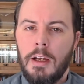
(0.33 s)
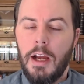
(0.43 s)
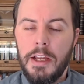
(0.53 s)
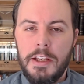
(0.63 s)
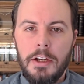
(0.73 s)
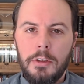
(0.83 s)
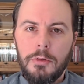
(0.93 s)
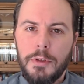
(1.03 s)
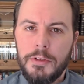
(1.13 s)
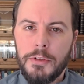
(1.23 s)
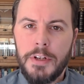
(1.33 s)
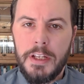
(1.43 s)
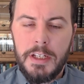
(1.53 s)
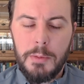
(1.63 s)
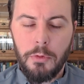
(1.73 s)
Heidi-ho,
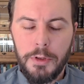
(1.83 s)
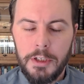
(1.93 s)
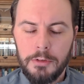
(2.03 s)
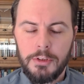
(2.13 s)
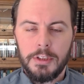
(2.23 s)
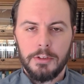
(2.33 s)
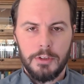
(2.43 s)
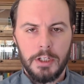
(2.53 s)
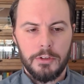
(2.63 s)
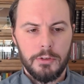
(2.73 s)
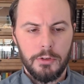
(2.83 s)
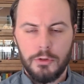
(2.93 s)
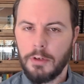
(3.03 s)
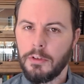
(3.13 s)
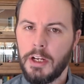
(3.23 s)
Internet neighborinos. Dr.
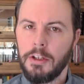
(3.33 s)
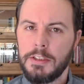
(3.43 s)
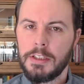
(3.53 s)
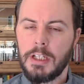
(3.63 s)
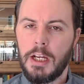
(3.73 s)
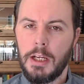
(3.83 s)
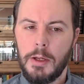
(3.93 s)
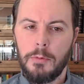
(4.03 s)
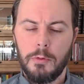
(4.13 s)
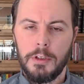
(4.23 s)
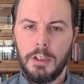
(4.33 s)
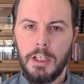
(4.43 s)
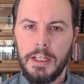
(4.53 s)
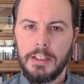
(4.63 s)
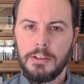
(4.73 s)
Trevor Ahrendt. I would
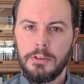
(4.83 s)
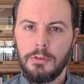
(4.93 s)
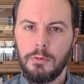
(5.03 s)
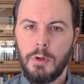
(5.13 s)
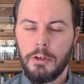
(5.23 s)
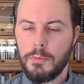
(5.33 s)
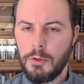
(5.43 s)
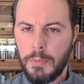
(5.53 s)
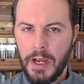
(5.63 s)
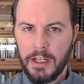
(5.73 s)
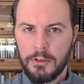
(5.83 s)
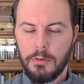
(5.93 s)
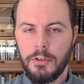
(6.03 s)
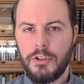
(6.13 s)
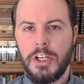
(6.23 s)
like to welcome you back to
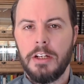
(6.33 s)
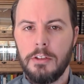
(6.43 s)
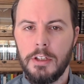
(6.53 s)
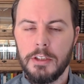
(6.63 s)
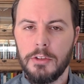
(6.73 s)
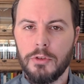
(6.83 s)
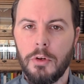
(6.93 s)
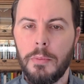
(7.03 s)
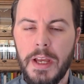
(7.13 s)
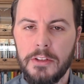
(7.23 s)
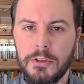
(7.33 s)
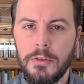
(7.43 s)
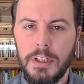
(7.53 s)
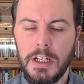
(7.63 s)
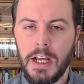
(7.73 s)
our channel on control
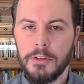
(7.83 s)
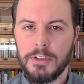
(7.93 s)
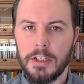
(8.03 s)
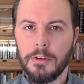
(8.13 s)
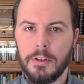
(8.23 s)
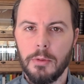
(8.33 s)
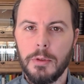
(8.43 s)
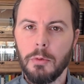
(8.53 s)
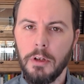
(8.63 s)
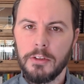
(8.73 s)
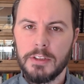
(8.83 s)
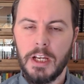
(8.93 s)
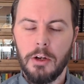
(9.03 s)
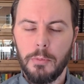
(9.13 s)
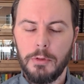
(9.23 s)
mastery and how psychotherapy works.
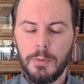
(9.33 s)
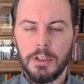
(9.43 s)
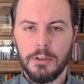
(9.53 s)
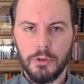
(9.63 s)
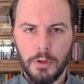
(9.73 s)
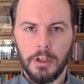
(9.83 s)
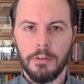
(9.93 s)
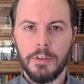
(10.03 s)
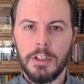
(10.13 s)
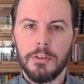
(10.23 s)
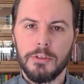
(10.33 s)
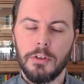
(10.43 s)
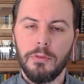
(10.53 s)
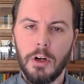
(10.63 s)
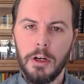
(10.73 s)
I hope you've been enjoying our videos so
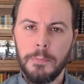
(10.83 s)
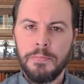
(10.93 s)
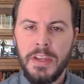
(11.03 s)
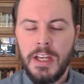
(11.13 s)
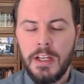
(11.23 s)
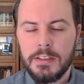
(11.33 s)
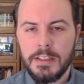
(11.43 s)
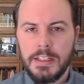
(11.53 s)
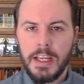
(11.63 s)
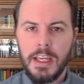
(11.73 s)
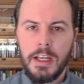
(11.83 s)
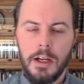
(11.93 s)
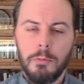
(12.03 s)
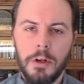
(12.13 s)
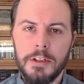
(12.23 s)
far. Today, I
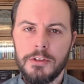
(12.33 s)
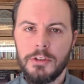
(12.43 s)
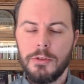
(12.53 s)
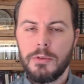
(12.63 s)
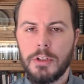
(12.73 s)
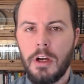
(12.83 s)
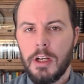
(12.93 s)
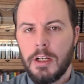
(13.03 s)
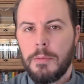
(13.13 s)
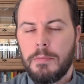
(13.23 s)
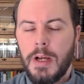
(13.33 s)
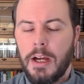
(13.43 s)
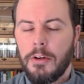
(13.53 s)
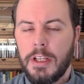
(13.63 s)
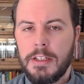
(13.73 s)
wanted to talk
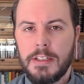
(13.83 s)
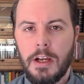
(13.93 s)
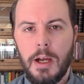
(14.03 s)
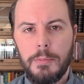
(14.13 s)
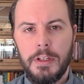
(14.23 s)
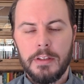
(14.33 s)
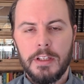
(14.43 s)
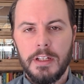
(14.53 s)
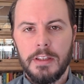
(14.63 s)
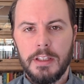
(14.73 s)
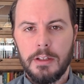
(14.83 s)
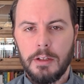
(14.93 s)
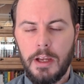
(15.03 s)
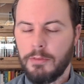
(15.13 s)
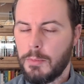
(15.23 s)
about a topic that I think
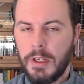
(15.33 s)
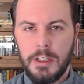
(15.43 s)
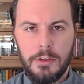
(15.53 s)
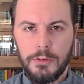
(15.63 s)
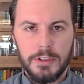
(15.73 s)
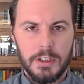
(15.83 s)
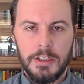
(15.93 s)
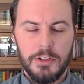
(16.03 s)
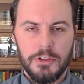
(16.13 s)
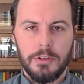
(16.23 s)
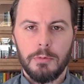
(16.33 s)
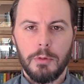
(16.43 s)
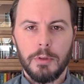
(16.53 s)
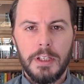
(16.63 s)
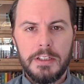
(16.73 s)
everybody who's a clinician will
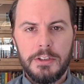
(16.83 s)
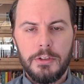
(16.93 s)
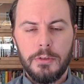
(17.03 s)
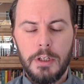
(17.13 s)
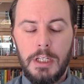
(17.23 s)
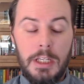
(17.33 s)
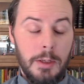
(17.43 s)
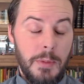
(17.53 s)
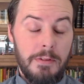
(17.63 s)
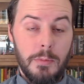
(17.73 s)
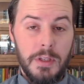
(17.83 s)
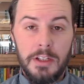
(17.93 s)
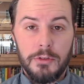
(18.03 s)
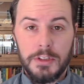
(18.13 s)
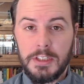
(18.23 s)
relate to, may even be
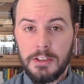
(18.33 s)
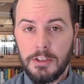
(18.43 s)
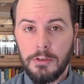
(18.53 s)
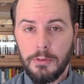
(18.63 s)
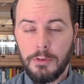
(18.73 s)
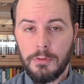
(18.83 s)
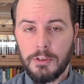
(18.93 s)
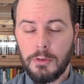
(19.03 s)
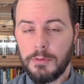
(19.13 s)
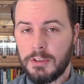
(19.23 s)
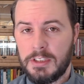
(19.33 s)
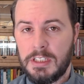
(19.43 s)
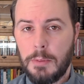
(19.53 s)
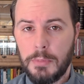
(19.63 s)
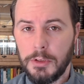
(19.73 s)
interesting to you if you've sort of
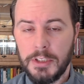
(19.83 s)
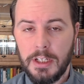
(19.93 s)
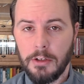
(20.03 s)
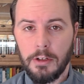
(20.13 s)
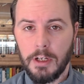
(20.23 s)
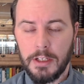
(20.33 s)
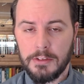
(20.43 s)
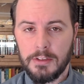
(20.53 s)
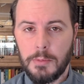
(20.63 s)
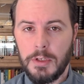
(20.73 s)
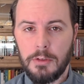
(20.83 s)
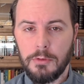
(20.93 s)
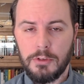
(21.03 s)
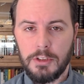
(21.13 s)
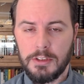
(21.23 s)
stumbled here as somebody
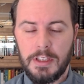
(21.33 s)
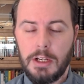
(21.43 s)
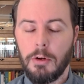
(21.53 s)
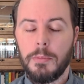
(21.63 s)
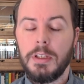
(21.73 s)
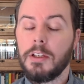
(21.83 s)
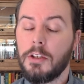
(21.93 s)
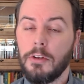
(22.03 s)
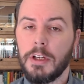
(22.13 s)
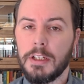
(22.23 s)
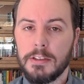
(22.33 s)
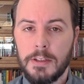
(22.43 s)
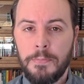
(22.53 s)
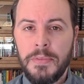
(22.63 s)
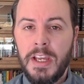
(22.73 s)
who's just therapy curious.
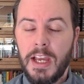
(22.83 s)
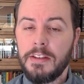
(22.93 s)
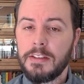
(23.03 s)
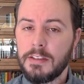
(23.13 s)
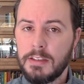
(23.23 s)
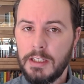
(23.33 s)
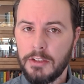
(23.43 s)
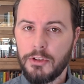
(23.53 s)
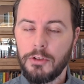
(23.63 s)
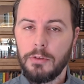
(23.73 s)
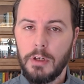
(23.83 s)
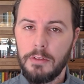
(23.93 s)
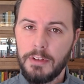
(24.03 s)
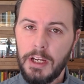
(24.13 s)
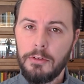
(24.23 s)
And this is the issue
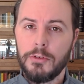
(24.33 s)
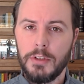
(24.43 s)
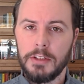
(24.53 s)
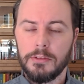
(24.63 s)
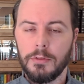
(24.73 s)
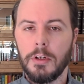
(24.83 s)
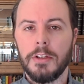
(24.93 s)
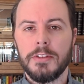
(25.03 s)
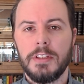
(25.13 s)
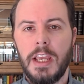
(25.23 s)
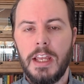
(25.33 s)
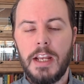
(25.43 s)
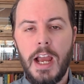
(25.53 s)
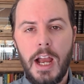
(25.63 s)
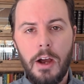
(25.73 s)
of countertransference and
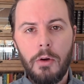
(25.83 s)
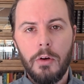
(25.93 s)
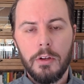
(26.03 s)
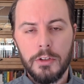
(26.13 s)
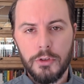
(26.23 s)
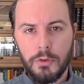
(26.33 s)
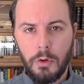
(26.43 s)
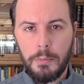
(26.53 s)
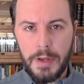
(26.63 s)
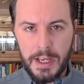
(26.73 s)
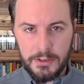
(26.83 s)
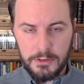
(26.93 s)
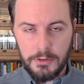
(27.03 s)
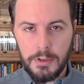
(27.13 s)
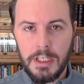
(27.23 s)
how control
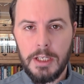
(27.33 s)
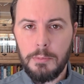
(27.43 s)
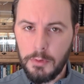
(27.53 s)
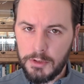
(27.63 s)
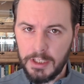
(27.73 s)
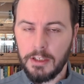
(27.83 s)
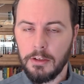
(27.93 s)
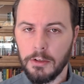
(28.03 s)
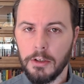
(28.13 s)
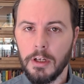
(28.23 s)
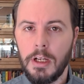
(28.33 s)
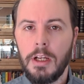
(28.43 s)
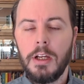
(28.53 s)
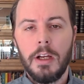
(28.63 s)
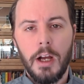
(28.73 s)
mastery in particular
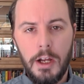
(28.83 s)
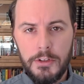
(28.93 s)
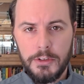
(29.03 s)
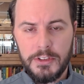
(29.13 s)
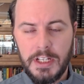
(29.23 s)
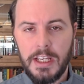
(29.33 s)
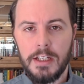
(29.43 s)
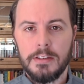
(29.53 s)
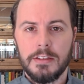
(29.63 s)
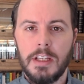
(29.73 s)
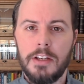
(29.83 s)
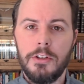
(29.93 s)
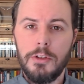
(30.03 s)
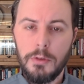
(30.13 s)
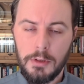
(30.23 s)
understands and
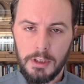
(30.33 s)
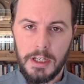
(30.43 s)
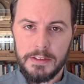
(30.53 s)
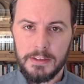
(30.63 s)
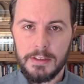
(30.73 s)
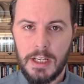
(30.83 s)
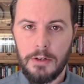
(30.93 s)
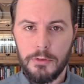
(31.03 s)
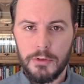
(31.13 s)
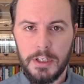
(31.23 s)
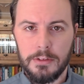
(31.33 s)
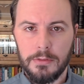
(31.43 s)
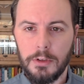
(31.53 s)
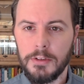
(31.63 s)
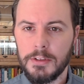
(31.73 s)
utilizes
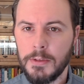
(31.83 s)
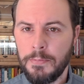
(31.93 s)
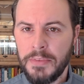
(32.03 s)
countertransference.